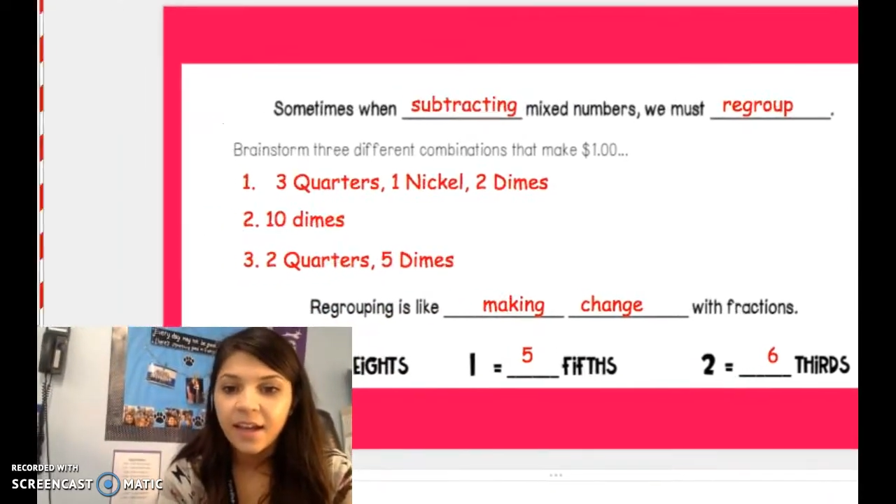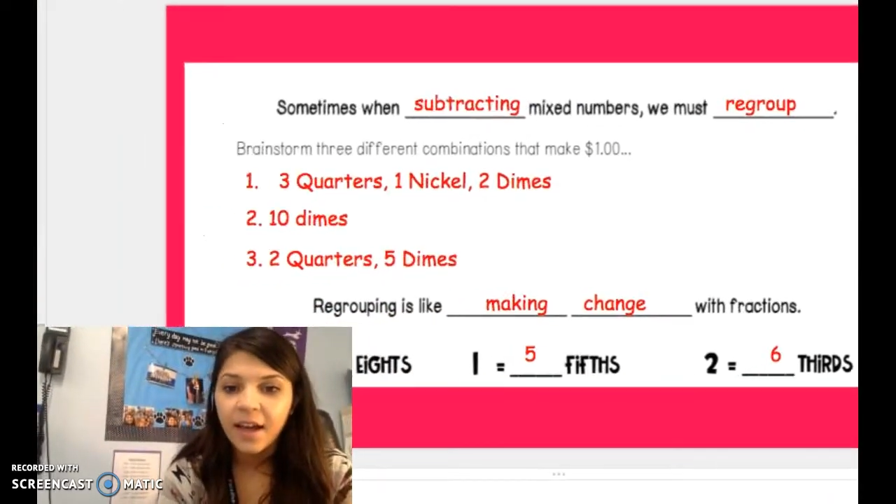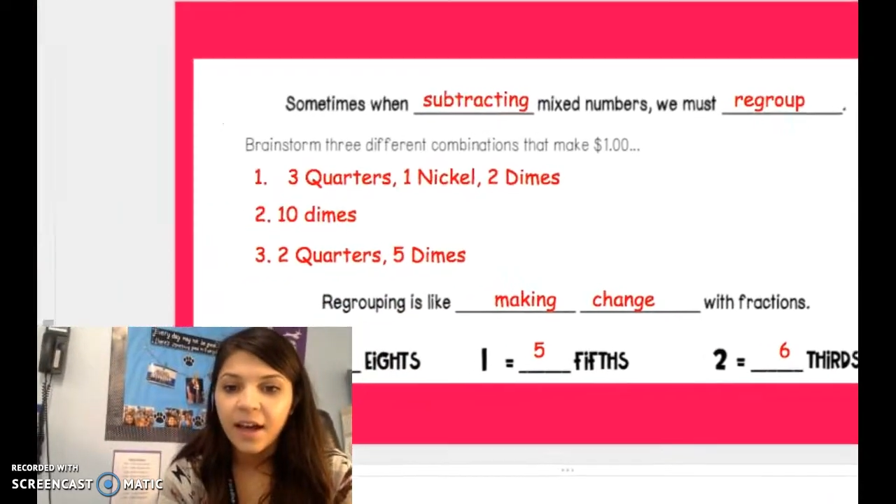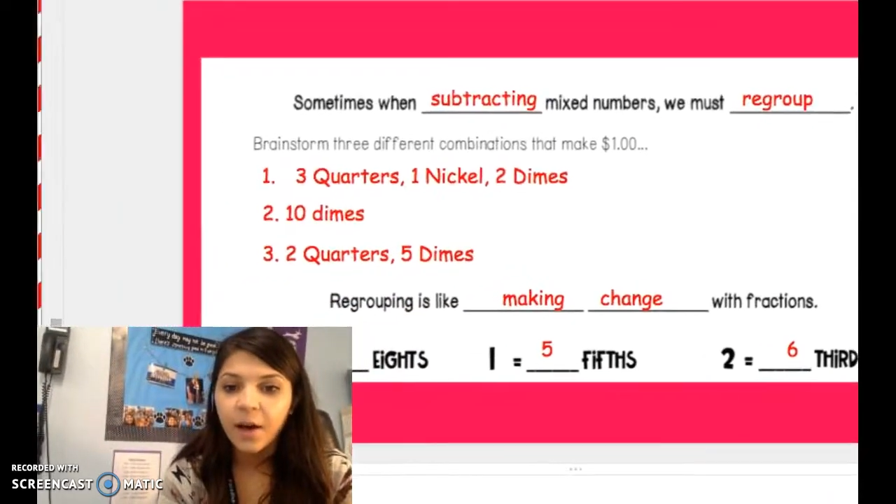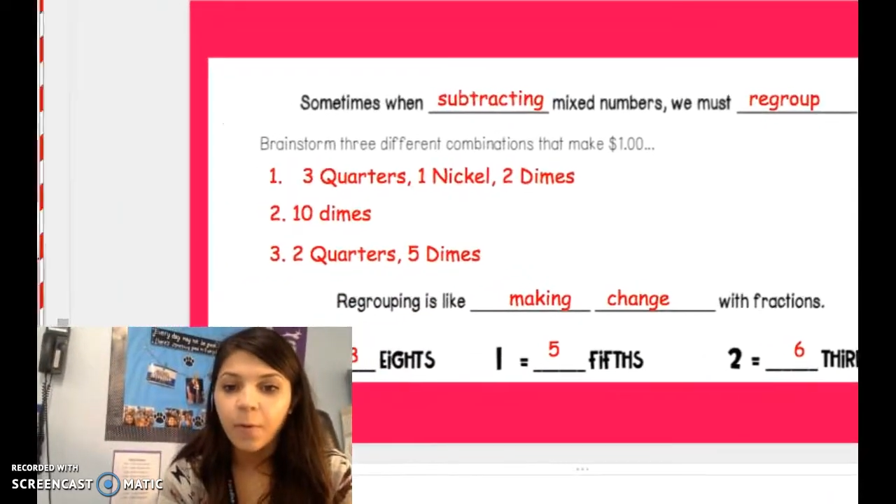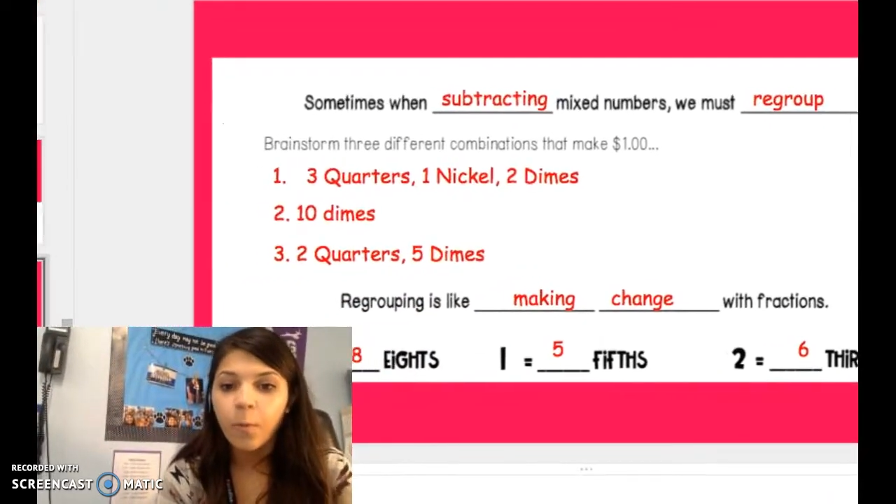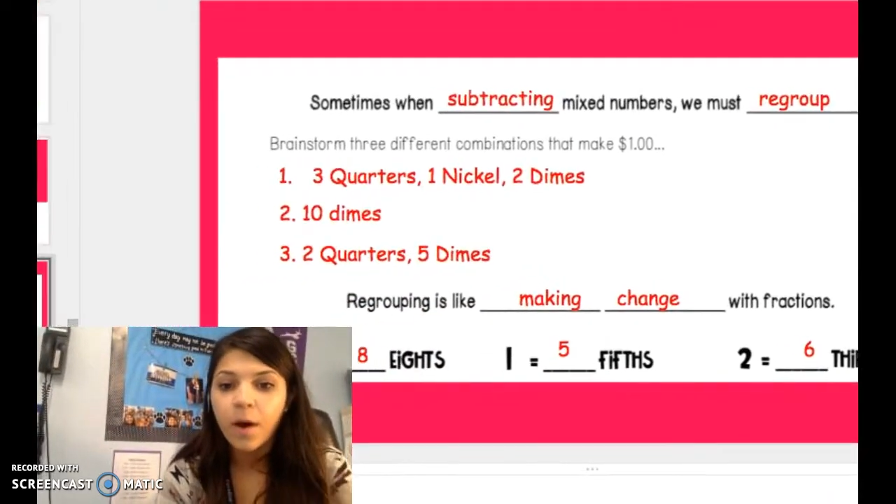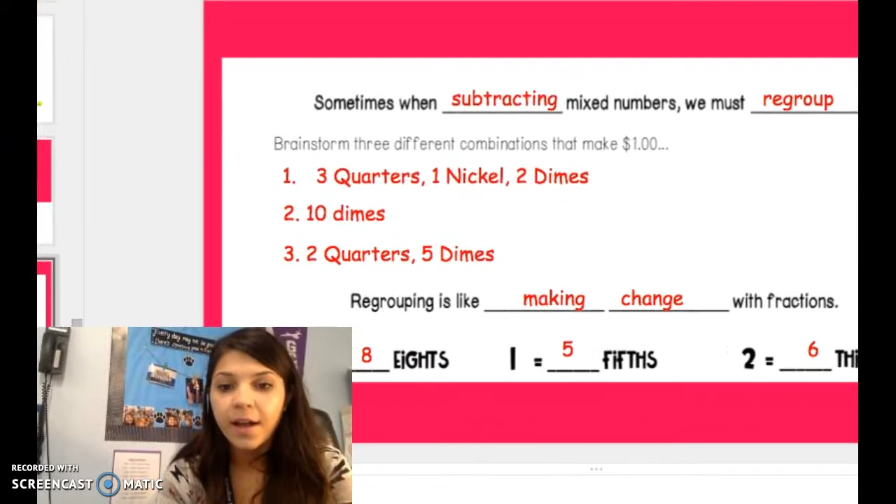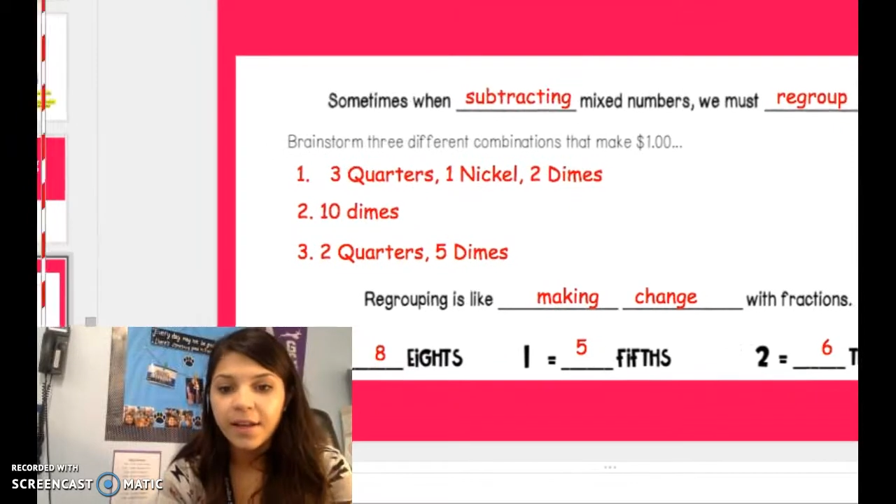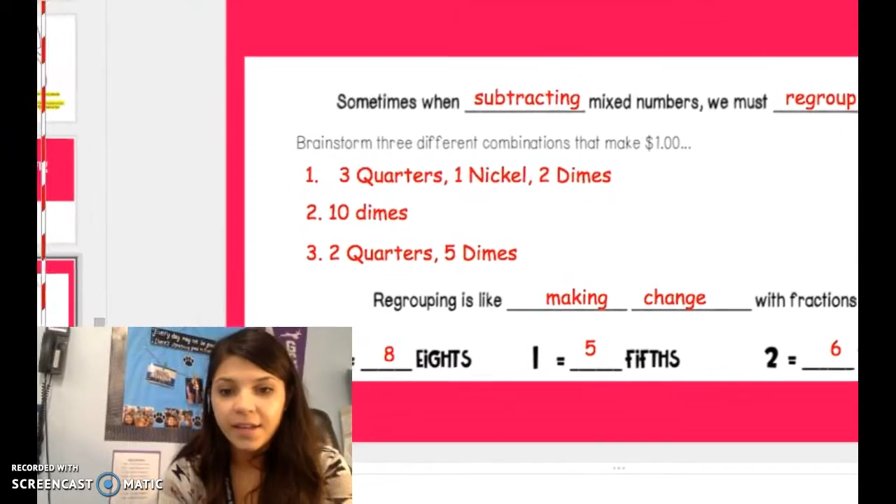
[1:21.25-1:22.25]

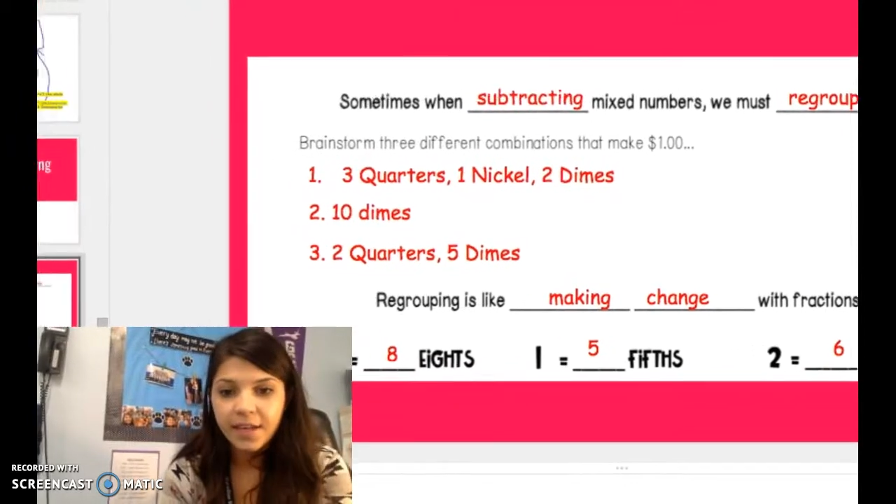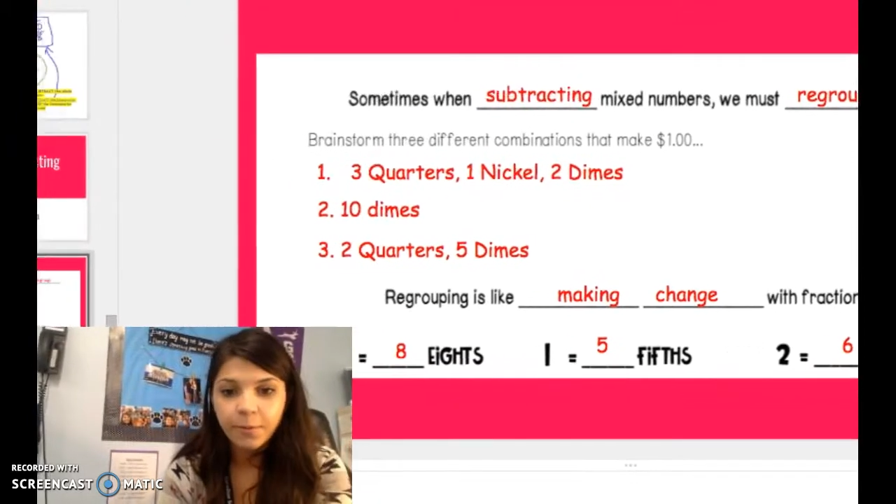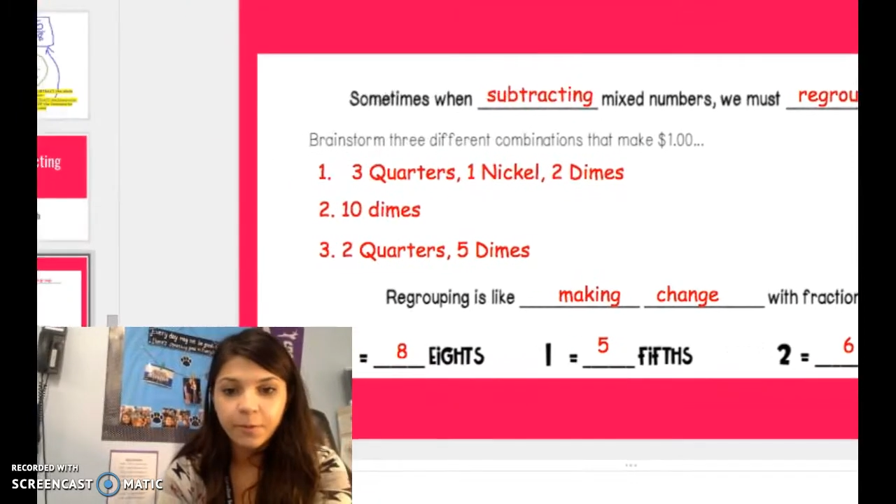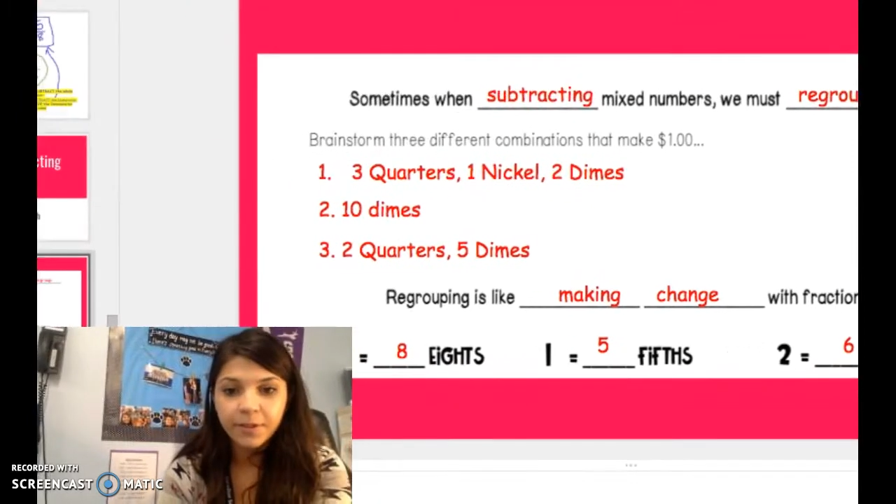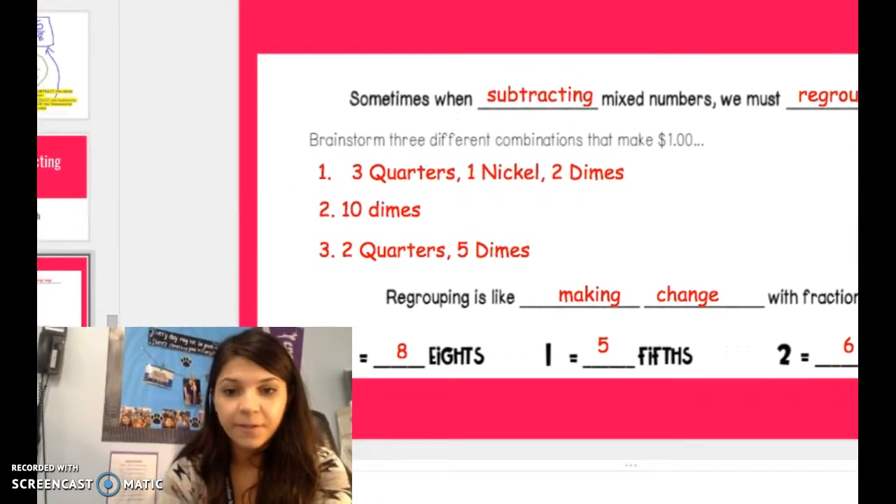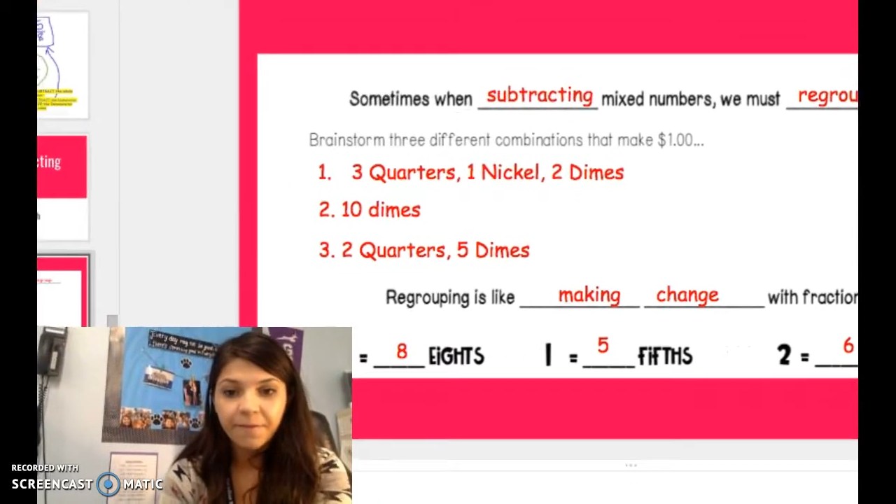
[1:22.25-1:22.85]
1 equals